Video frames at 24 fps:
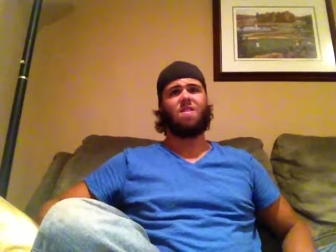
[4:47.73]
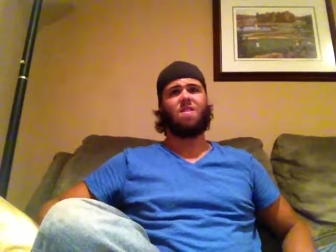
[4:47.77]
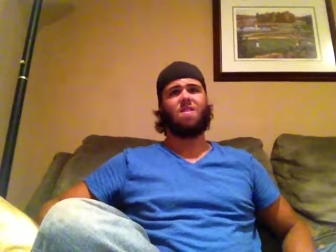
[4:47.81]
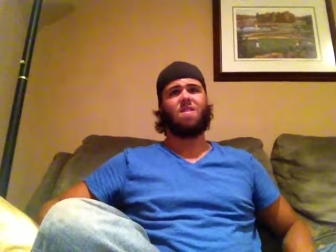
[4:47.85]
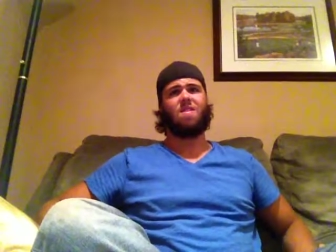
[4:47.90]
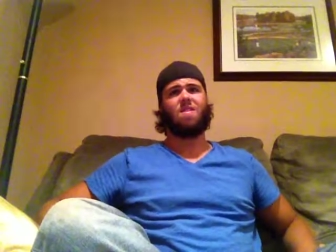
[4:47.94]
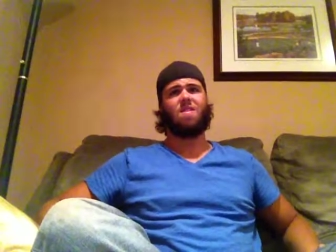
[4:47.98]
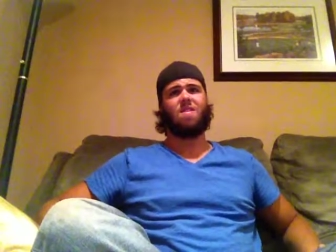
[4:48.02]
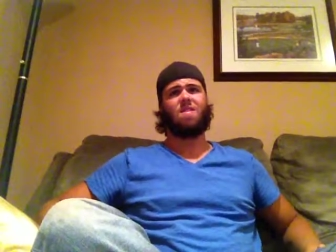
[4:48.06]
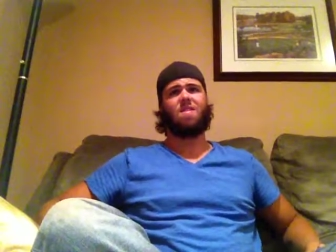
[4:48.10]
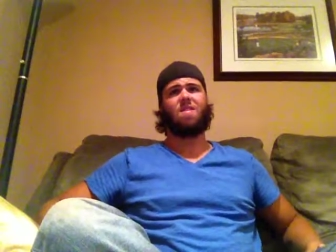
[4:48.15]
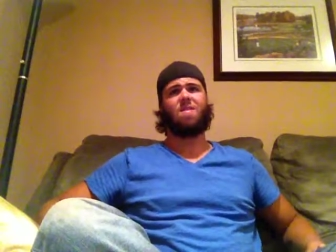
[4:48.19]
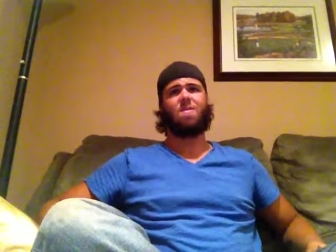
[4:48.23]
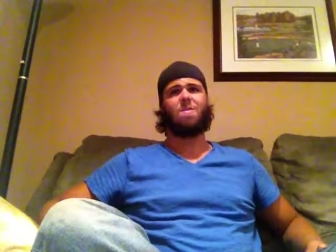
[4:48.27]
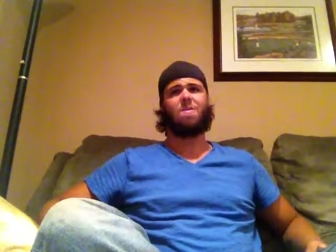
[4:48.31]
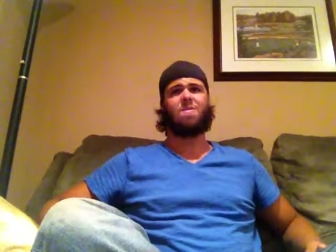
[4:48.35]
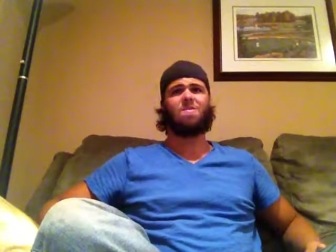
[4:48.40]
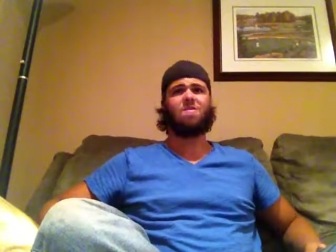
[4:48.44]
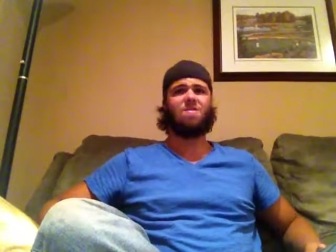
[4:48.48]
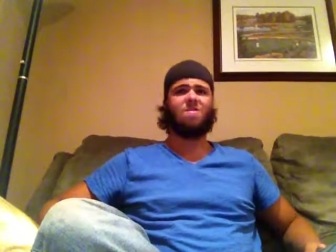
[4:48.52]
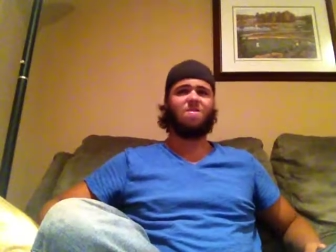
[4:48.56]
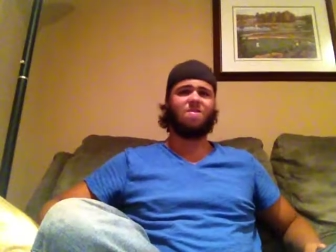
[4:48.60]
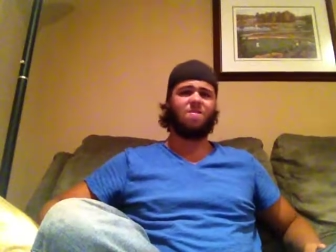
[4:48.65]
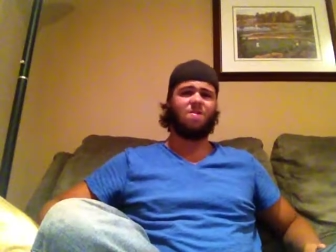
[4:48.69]
And then I went
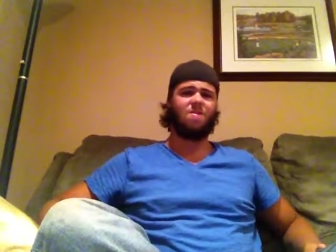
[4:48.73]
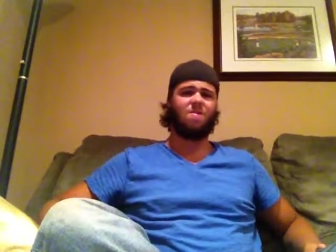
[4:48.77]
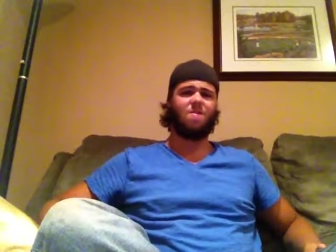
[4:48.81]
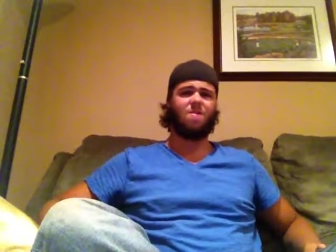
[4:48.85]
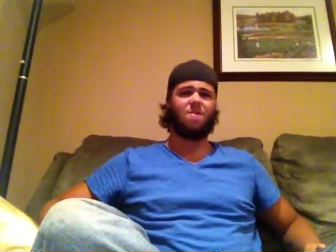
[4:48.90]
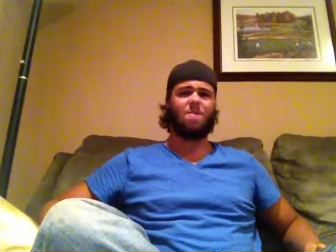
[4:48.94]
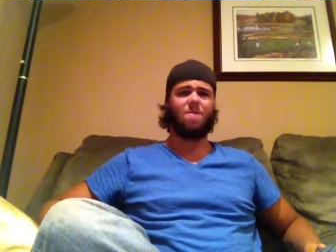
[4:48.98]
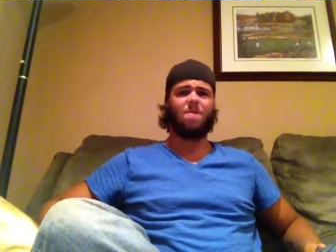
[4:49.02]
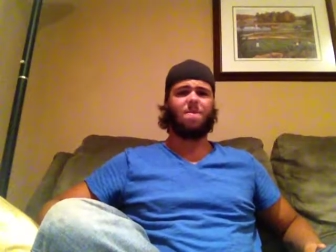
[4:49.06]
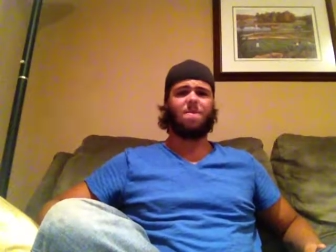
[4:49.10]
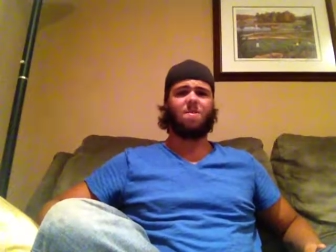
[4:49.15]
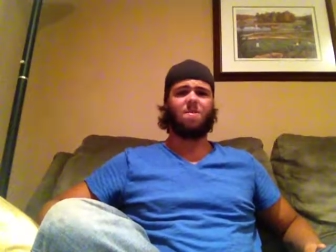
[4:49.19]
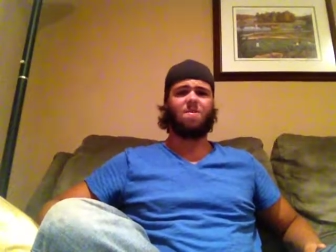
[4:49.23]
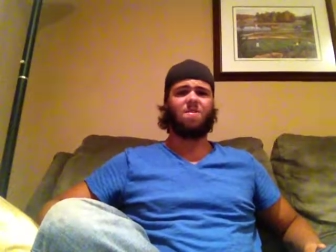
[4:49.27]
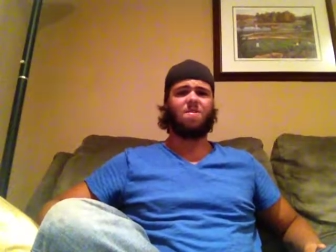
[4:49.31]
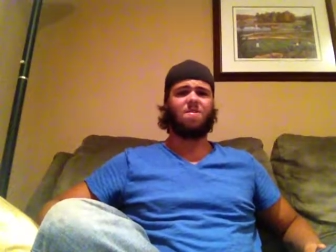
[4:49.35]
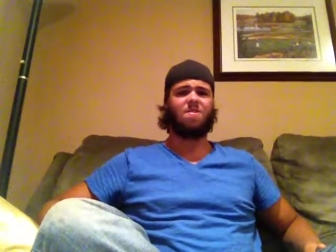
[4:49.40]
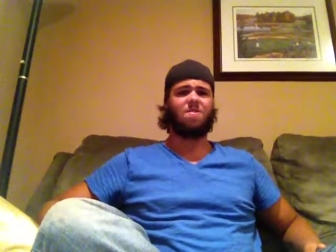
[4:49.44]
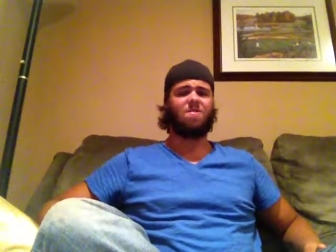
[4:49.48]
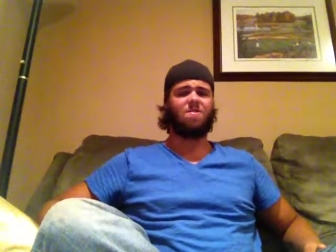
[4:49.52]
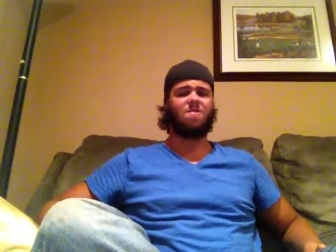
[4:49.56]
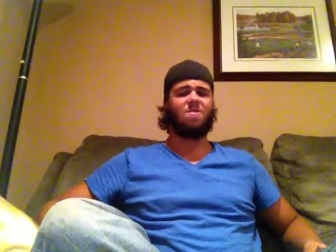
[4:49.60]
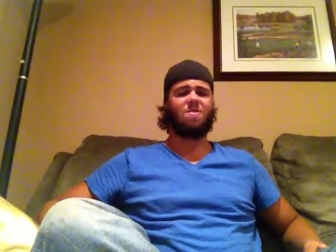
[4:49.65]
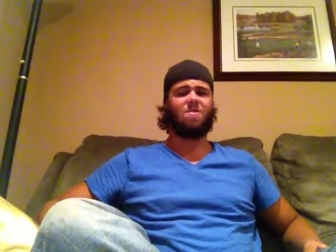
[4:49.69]
to the gym with my buddy
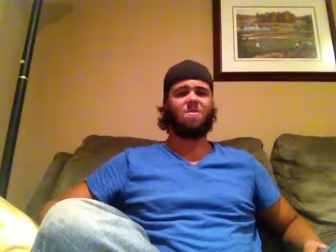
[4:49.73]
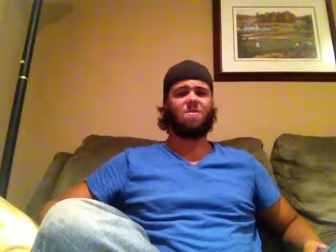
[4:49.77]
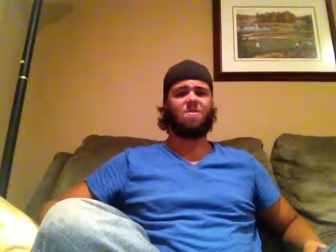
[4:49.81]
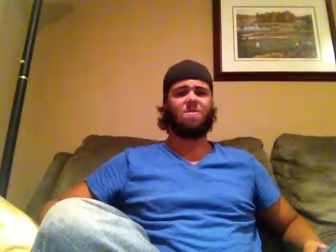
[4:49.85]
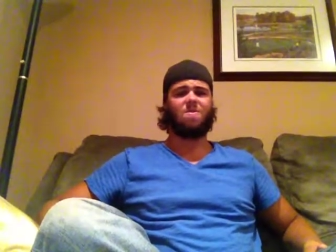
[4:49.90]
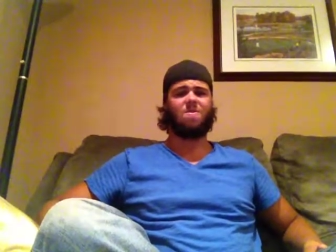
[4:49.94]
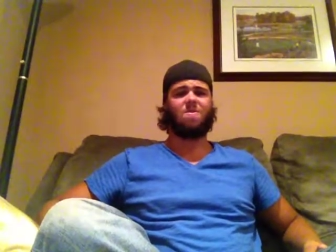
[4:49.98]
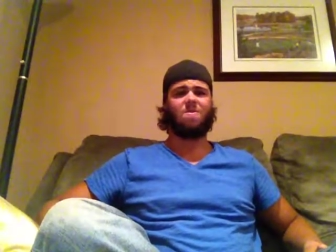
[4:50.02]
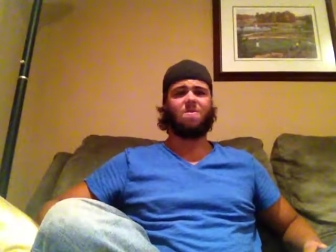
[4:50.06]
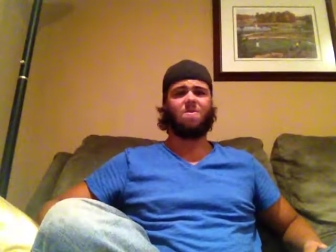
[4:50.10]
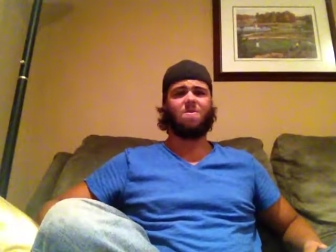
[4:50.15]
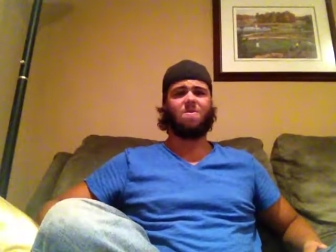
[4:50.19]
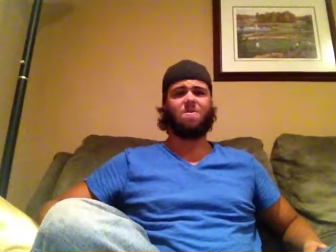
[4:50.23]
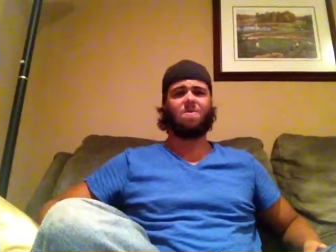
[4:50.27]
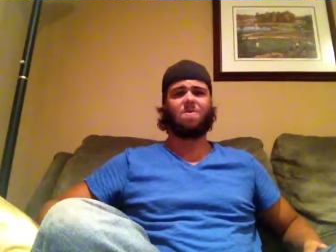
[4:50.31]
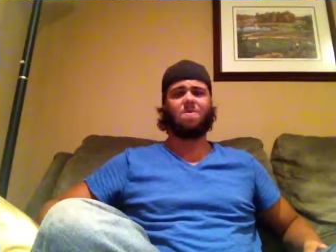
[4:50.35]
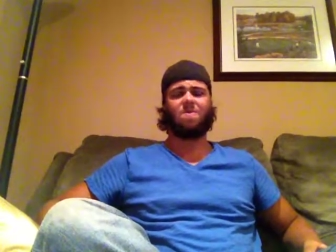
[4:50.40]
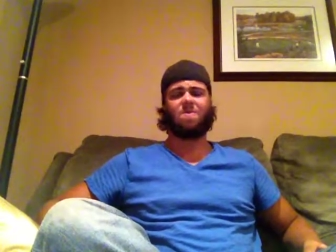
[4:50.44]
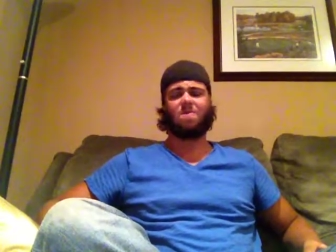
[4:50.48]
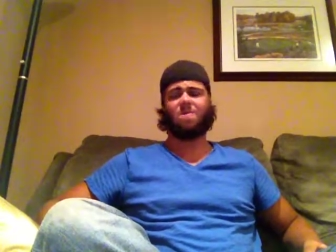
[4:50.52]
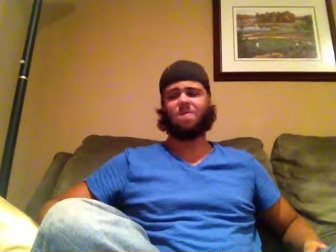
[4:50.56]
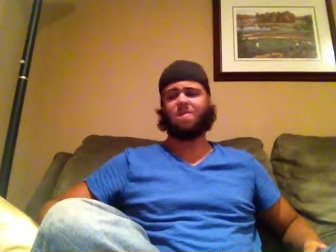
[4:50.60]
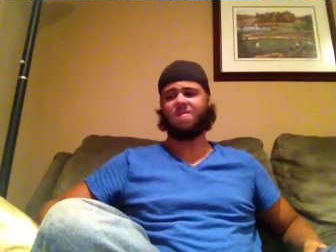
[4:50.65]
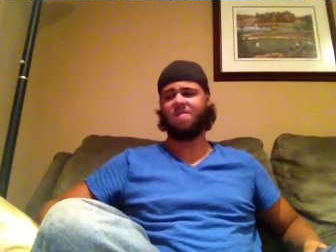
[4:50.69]
because, you know,
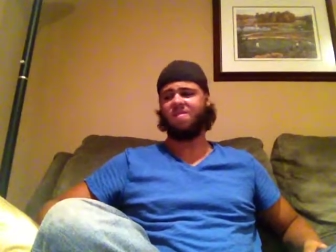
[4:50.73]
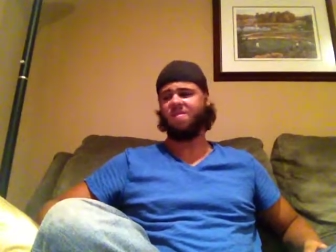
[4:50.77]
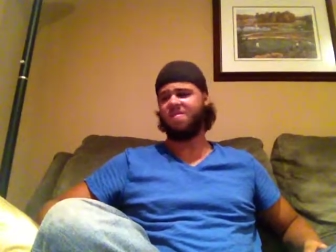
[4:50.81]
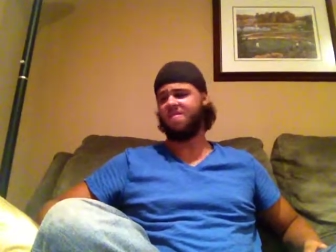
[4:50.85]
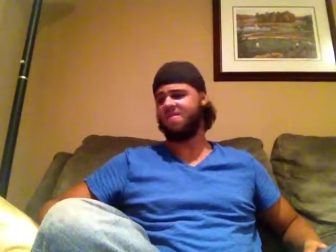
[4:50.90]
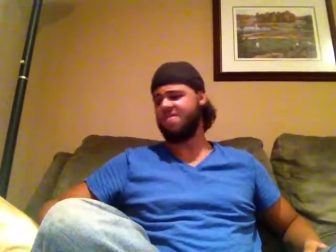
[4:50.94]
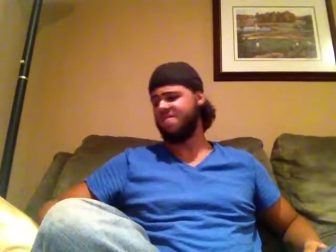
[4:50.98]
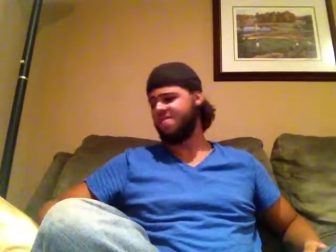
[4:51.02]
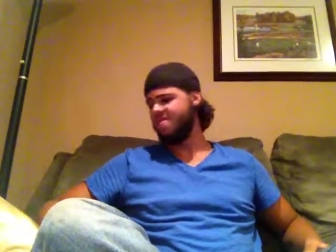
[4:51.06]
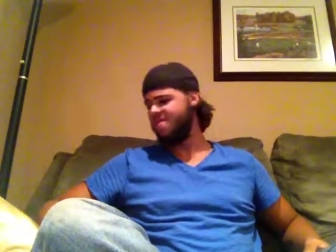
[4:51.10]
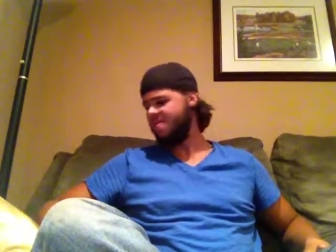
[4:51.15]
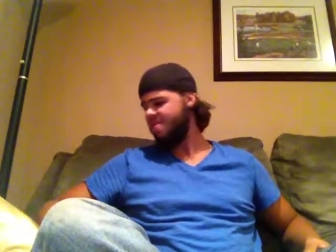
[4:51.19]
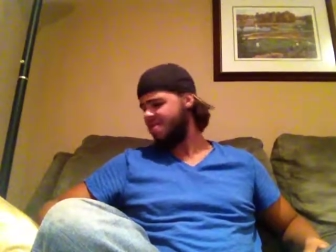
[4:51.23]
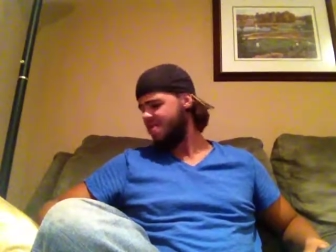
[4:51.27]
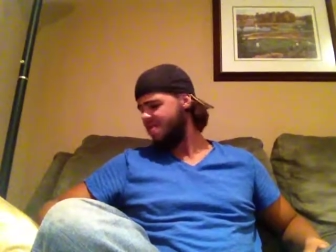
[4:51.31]
this is,